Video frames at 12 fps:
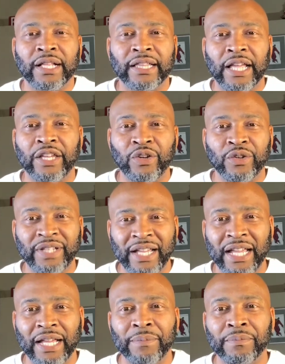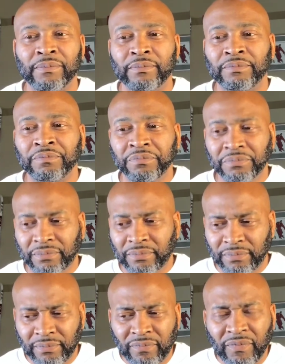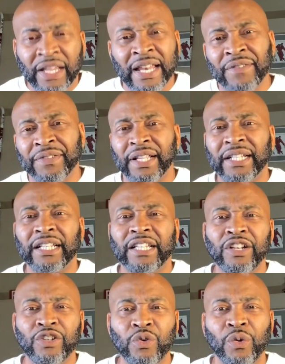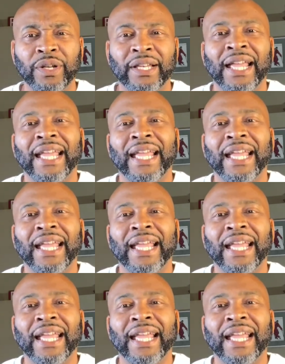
that your team and everything that they're doing